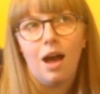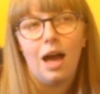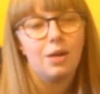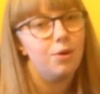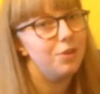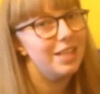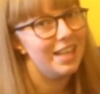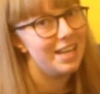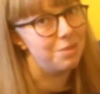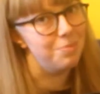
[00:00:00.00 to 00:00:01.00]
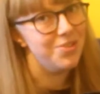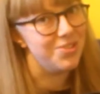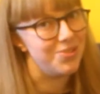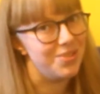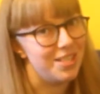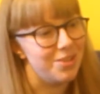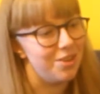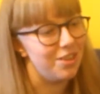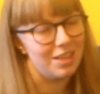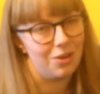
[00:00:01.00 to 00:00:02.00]
And now I really like the musicals they do, I
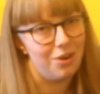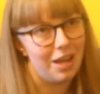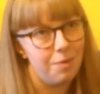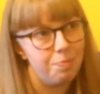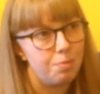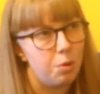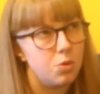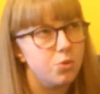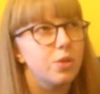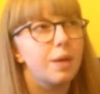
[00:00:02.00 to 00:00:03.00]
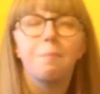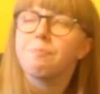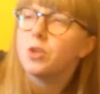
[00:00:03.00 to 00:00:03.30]
think they're great, but I was also like,